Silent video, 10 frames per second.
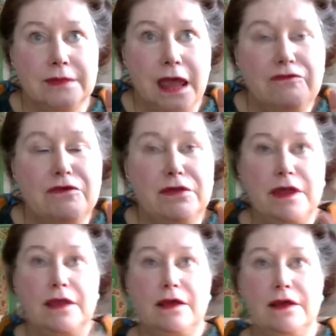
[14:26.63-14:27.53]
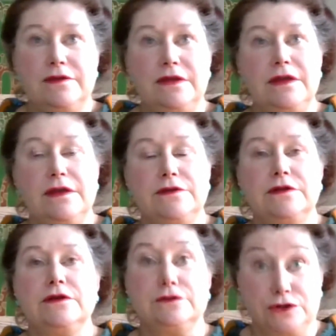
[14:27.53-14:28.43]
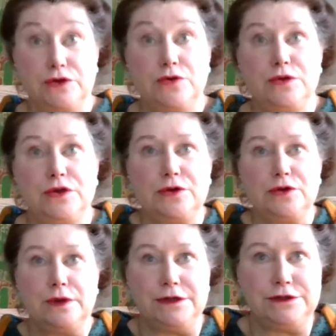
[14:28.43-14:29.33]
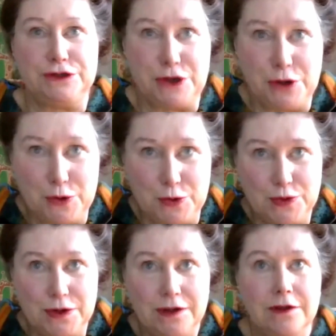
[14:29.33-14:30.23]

Everything I did to you in June